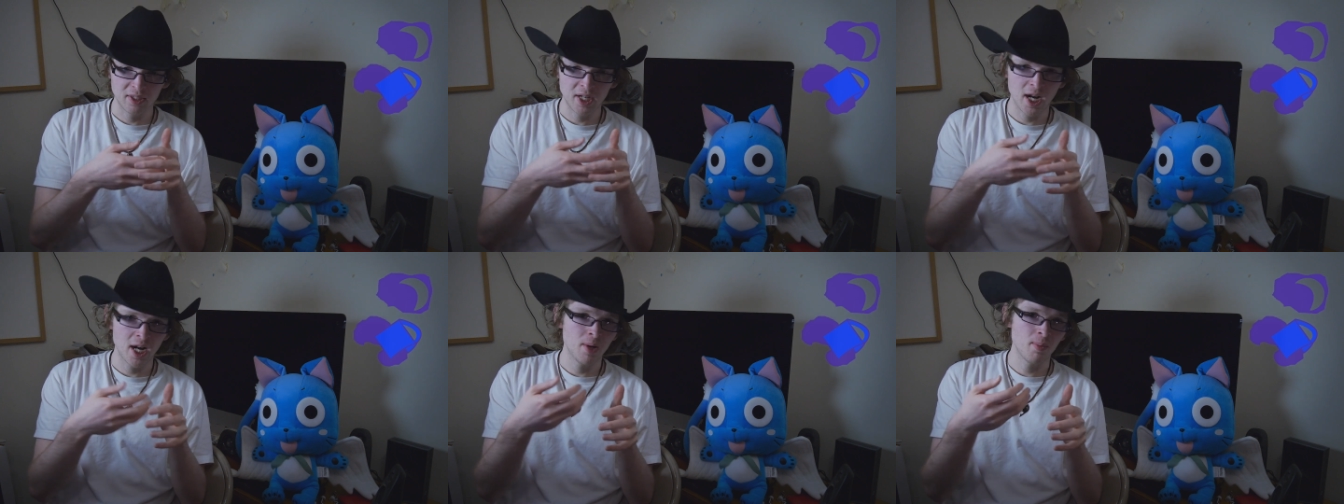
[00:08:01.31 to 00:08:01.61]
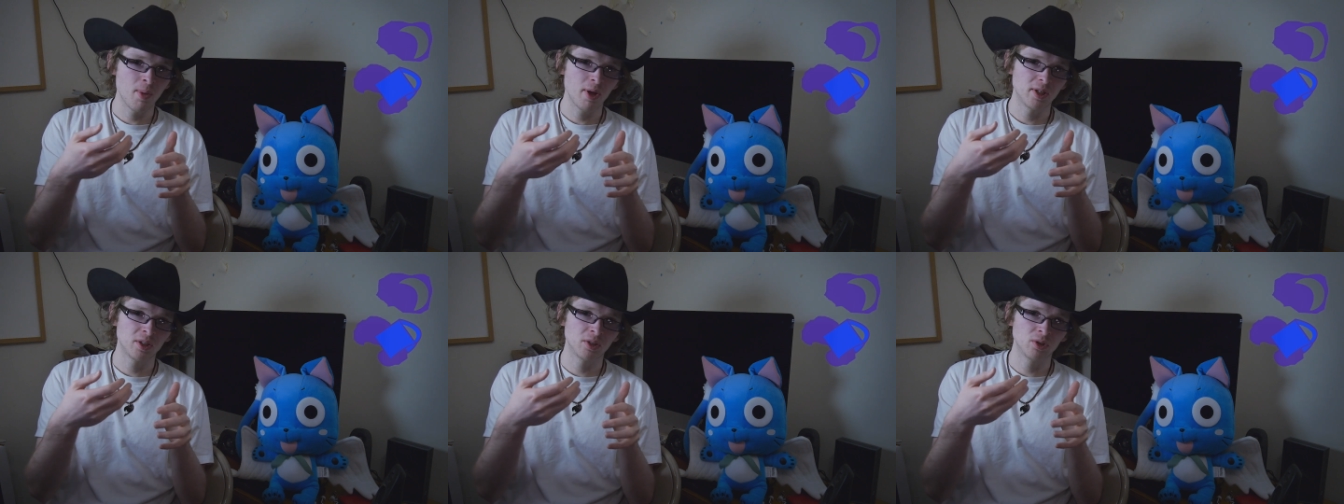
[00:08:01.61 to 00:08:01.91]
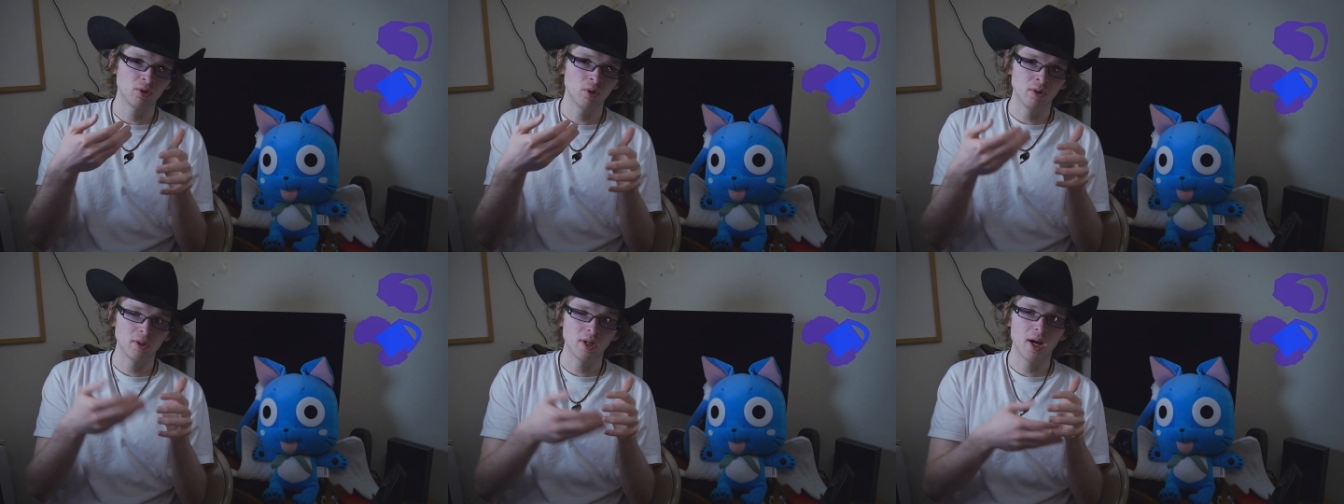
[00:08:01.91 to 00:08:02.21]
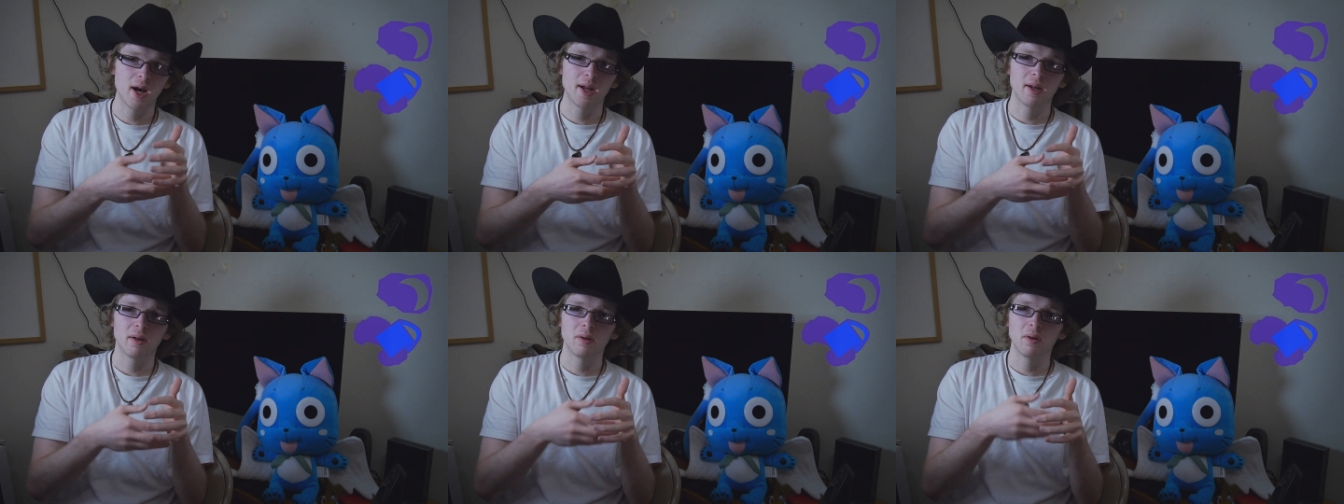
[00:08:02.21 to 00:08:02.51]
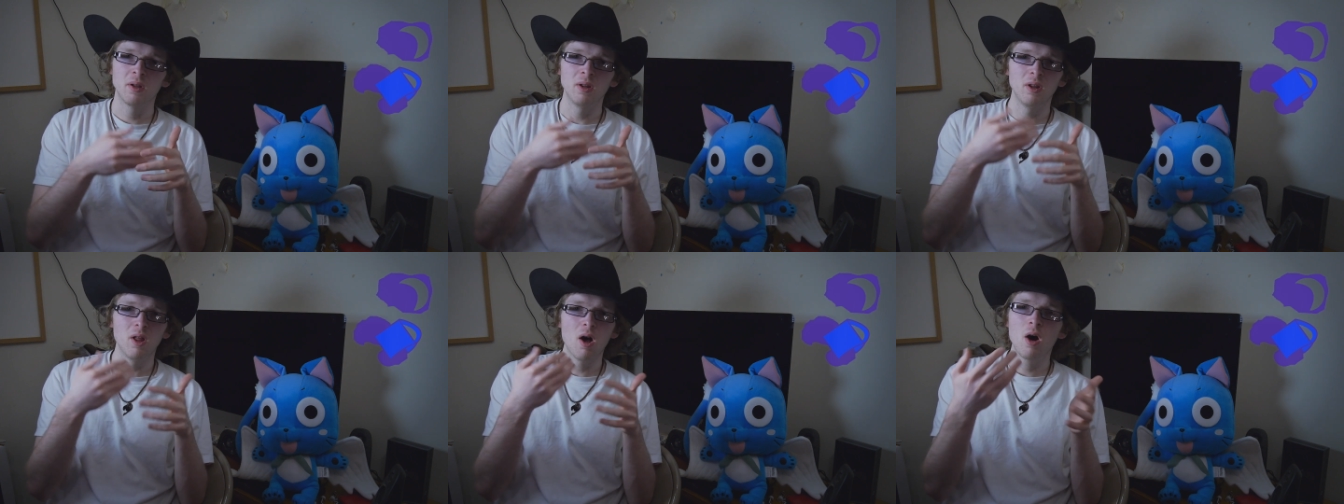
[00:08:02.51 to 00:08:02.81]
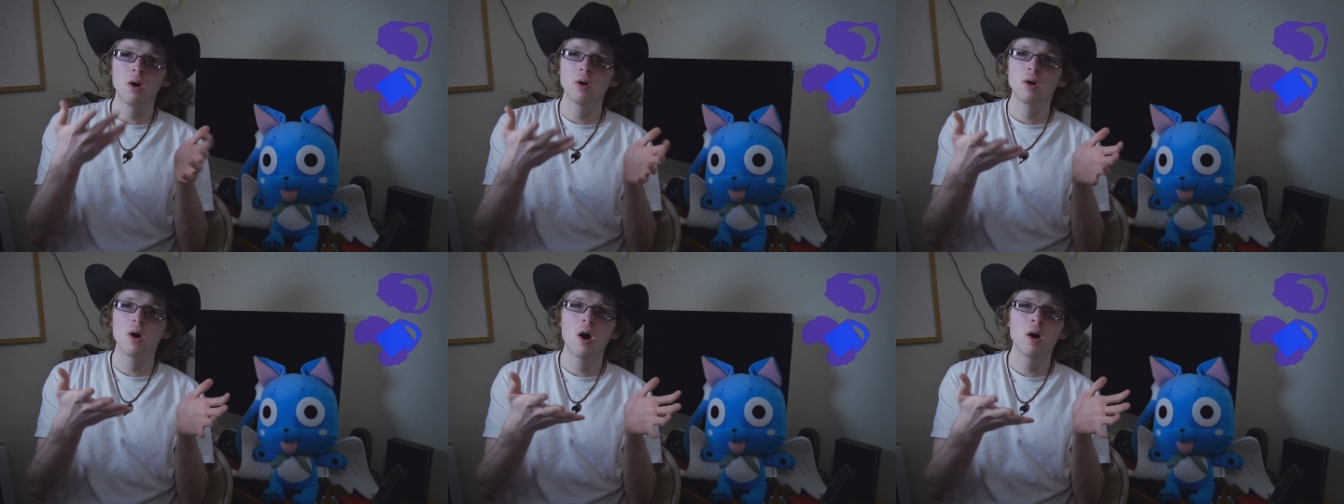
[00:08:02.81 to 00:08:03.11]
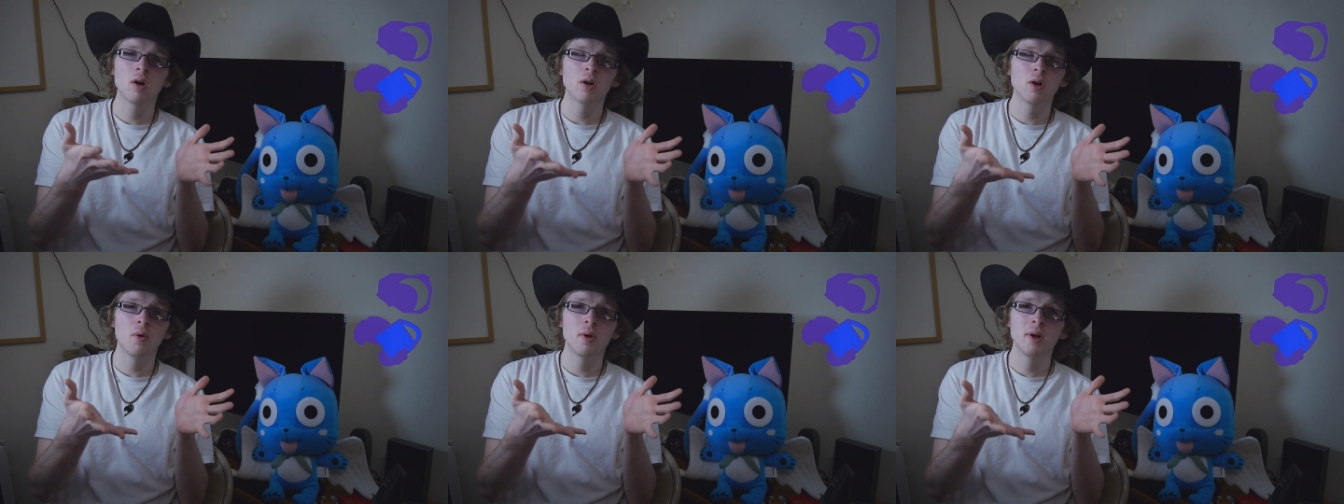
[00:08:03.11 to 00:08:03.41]
JanAnimation is going to die. A long
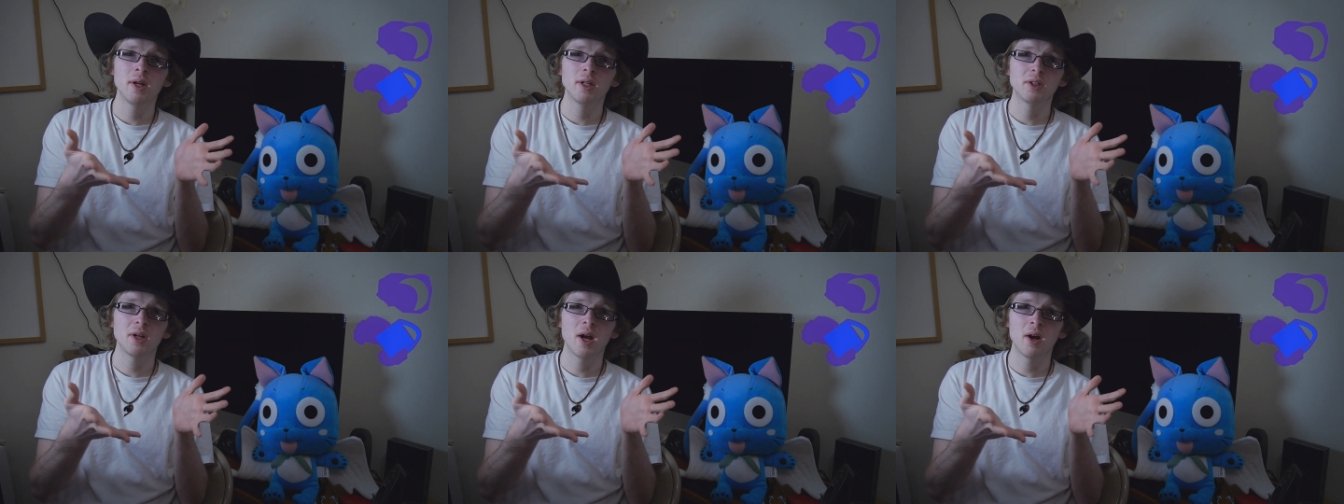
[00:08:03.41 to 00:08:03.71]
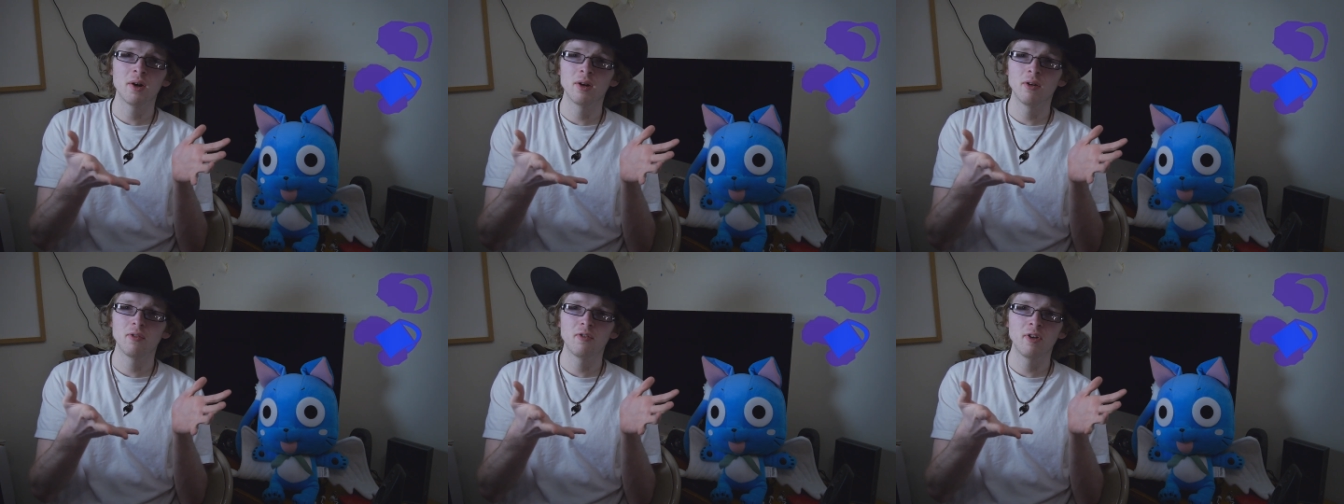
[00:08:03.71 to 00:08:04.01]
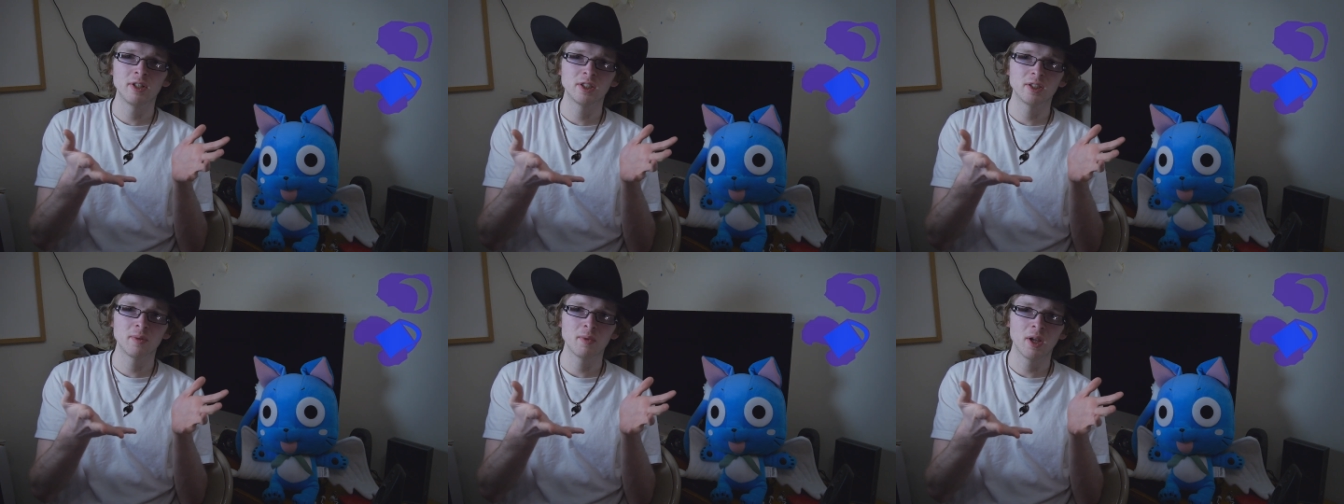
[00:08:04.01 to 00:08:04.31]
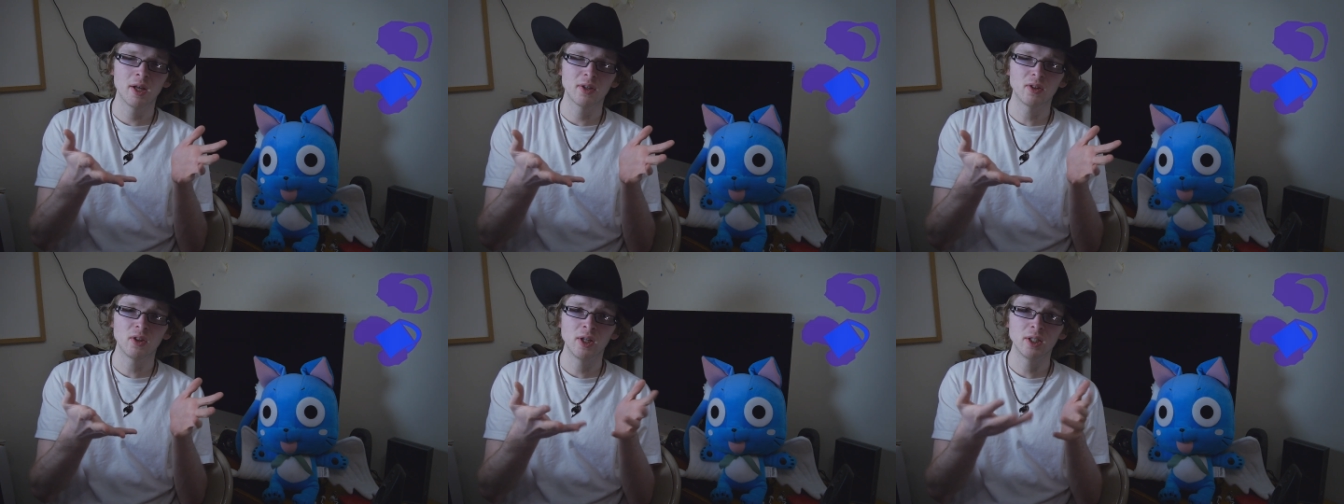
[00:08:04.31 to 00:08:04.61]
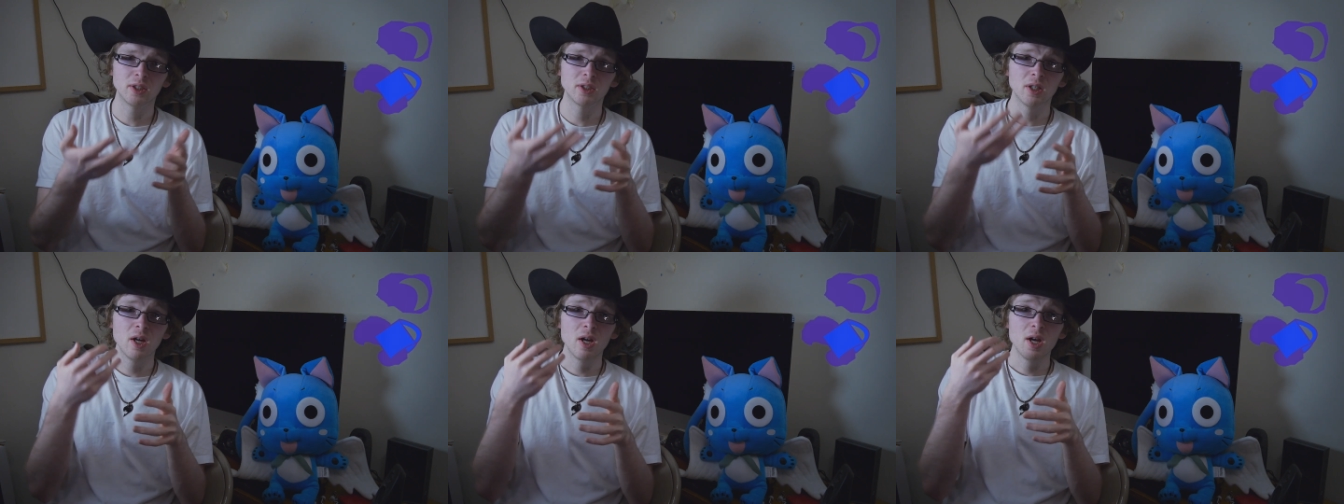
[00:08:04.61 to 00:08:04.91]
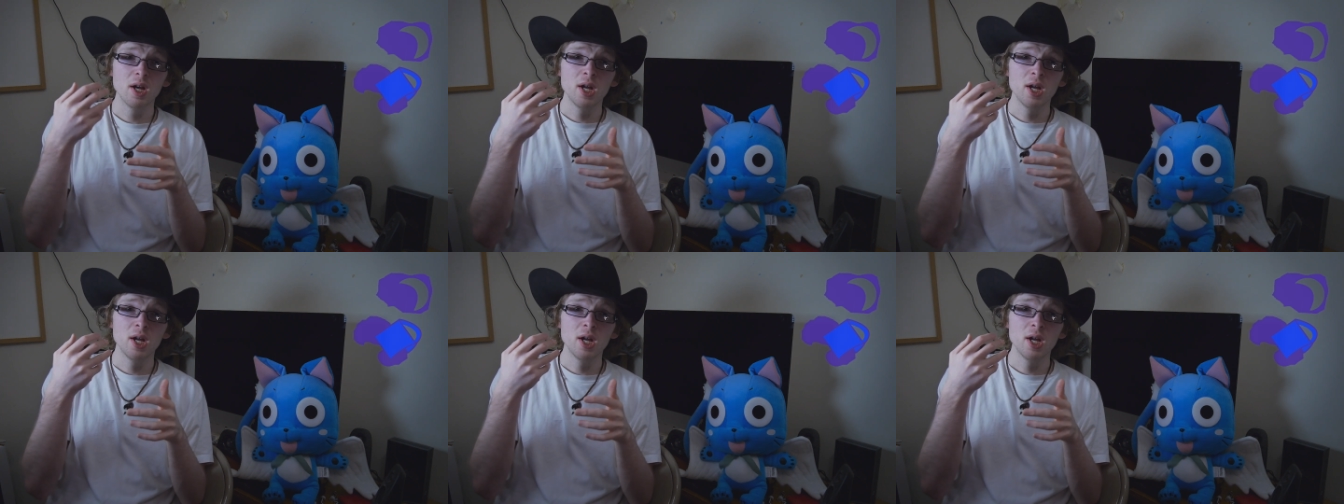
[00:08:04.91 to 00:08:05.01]
ongoing issue how to defend something like this